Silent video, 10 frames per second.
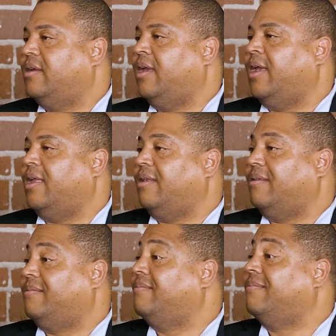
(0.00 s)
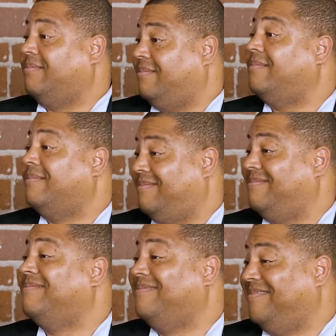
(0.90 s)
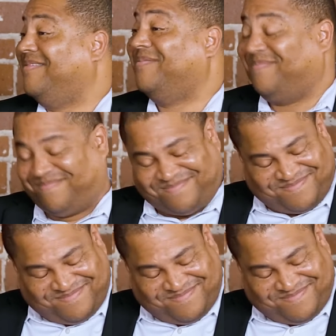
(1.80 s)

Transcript: Yeah. That's where I'm staying when I go to Miami,